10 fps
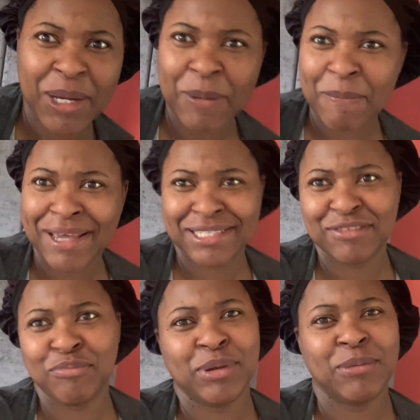a
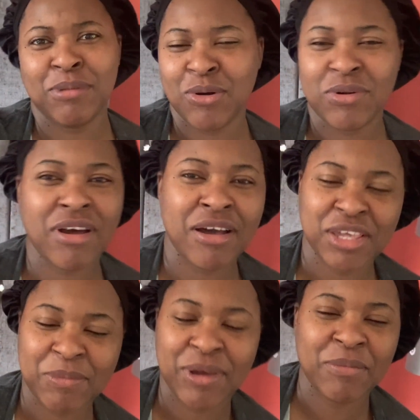massive big blown
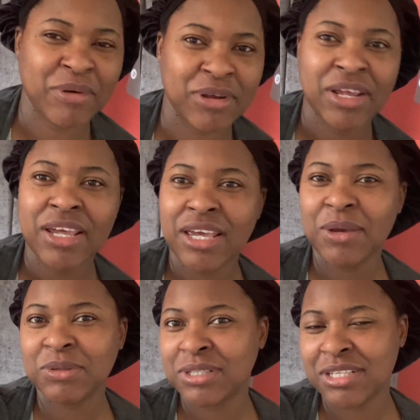argument, but it
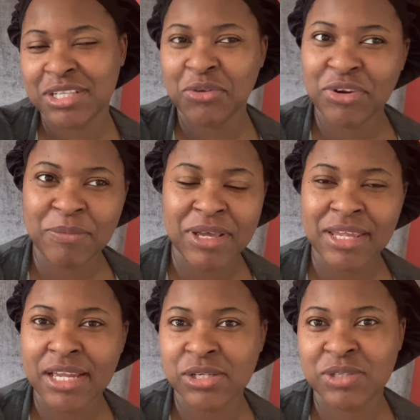was a disagreement
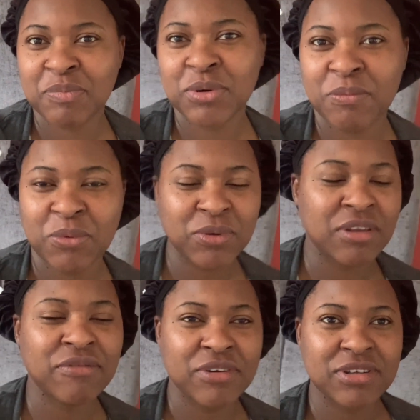that just put both
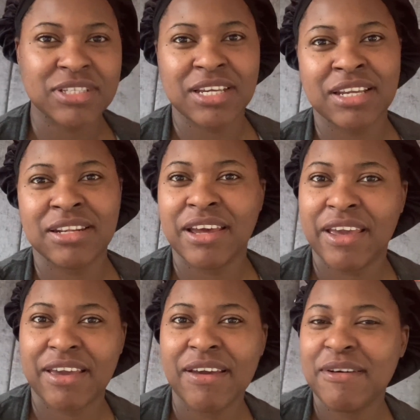of us in
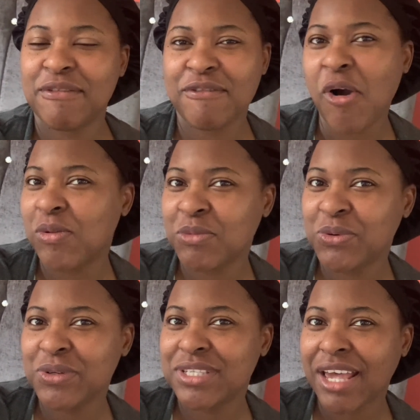like foul moods.